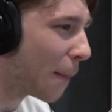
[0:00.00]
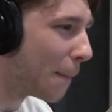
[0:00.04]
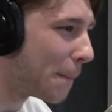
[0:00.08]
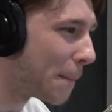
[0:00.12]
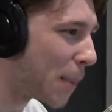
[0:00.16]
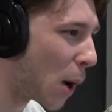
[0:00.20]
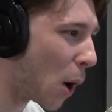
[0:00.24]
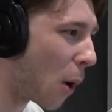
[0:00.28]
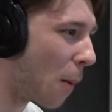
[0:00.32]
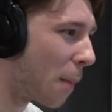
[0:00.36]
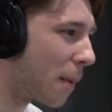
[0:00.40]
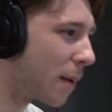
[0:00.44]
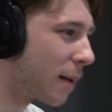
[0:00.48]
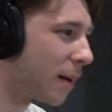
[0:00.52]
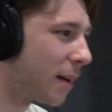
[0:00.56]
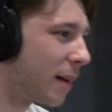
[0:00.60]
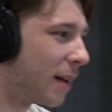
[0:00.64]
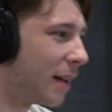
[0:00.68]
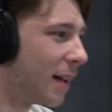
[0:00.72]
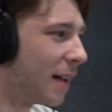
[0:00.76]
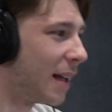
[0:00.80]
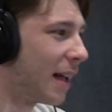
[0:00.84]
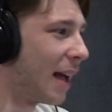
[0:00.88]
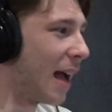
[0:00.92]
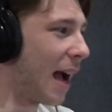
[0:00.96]
Boom.
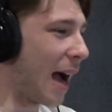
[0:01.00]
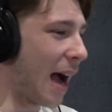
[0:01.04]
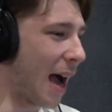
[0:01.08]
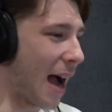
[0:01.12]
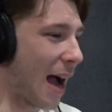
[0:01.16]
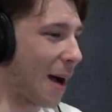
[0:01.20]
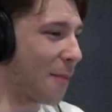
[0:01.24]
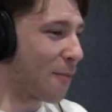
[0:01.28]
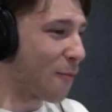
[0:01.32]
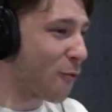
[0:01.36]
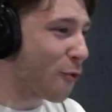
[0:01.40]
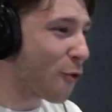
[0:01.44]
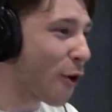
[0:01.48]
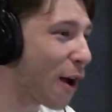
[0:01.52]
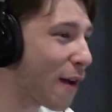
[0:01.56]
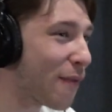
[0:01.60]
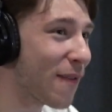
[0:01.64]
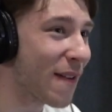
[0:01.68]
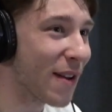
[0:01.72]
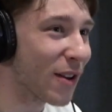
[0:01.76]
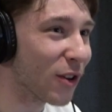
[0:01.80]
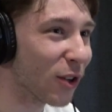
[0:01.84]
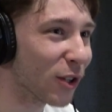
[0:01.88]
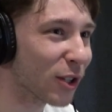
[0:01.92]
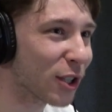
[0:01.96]
I'm
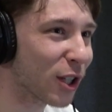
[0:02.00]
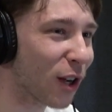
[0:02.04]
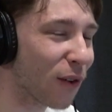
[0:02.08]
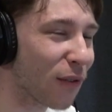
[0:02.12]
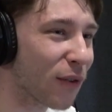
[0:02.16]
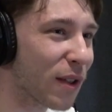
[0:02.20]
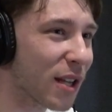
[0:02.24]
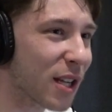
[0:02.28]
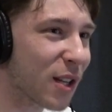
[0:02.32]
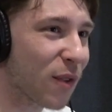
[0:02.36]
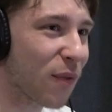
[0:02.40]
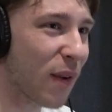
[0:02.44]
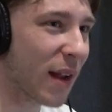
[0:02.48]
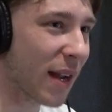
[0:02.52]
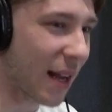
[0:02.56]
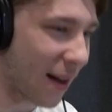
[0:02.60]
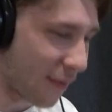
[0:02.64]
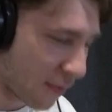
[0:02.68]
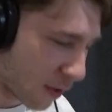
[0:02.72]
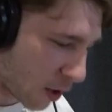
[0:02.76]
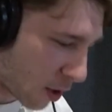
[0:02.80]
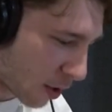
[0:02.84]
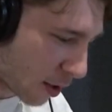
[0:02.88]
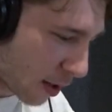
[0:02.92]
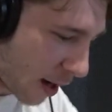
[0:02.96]
revving nuts off this thing. I'm
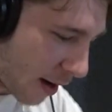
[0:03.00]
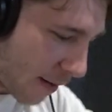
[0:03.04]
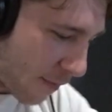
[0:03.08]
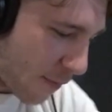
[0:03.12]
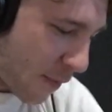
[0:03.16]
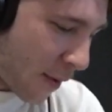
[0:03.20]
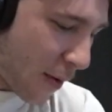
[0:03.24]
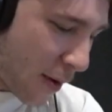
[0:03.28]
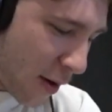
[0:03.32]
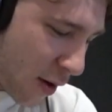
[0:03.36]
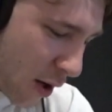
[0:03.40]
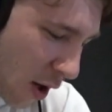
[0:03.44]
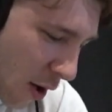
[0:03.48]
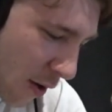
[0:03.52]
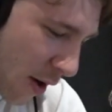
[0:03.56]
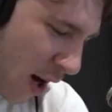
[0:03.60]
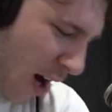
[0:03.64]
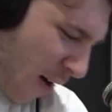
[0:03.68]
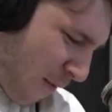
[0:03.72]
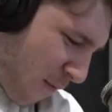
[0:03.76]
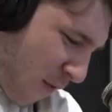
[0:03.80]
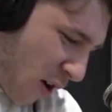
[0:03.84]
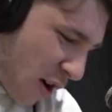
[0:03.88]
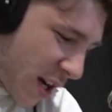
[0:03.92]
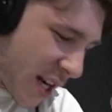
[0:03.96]
looking,
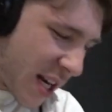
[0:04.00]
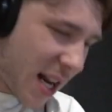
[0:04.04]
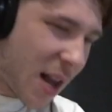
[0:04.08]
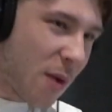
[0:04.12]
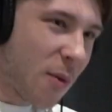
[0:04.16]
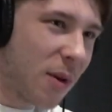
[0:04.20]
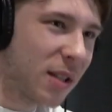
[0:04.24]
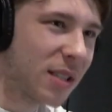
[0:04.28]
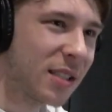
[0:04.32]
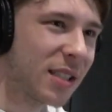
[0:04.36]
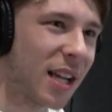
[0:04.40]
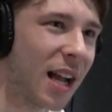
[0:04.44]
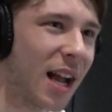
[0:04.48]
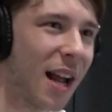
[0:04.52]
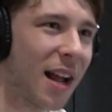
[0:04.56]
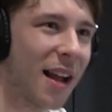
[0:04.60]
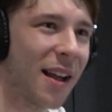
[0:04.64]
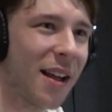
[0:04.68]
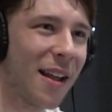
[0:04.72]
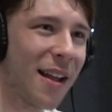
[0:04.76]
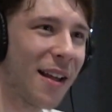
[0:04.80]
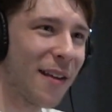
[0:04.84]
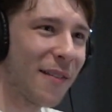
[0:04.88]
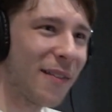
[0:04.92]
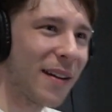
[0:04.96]
what's that?
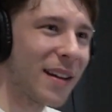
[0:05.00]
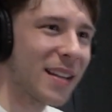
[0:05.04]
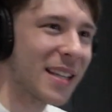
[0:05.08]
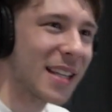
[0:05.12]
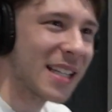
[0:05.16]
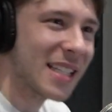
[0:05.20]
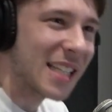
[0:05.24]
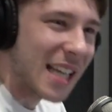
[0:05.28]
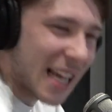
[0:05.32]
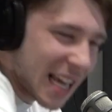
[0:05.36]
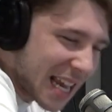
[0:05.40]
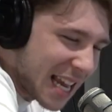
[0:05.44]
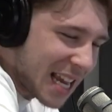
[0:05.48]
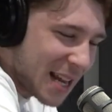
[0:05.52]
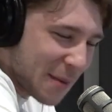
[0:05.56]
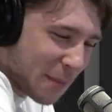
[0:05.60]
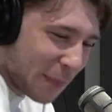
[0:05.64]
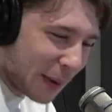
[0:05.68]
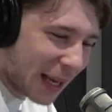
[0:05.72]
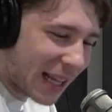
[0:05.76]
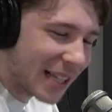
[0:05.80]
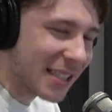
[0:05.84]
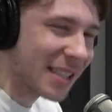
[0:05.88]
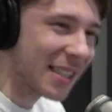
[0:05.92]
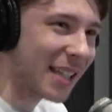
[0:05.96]
Felt this heat
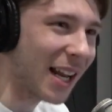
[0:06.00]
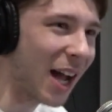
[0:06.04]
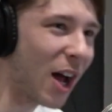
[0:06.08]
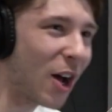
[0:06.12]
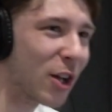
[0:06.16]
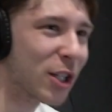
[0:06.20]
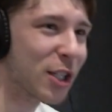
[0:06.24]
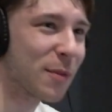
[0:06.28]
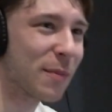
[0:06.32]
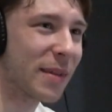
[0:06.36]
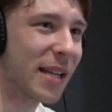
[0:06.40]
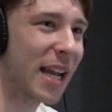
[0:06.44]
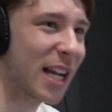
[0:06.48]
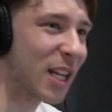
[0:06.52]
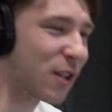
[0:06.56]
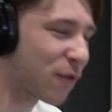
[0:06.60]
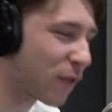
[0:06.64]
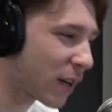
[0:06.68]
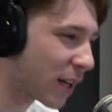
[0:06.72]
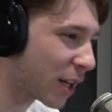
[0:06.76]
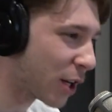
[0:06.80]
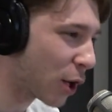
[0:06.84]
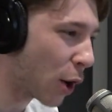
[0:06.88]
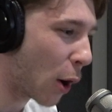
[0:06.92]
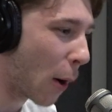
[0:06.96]
blasting out onto me. Next
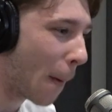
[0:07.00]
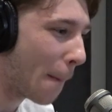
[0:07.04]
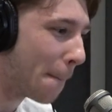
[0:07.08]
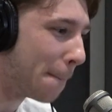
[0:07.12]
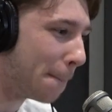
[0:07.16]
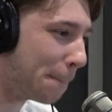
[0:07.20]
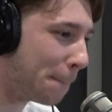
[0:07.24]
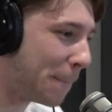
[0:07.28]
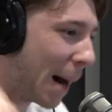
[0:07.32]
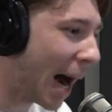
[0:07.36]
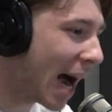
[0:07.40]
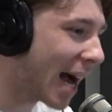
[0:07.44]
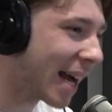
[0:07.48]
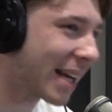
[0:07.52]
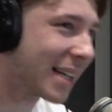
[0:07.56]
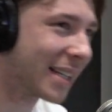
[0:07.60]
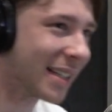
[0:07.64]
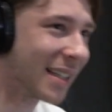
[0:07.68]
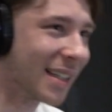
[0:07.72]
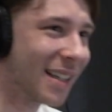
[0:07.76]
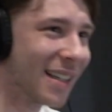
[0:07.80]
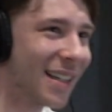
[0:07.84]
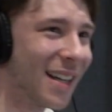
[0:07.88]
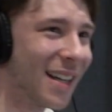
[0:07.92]
thing you know, bang.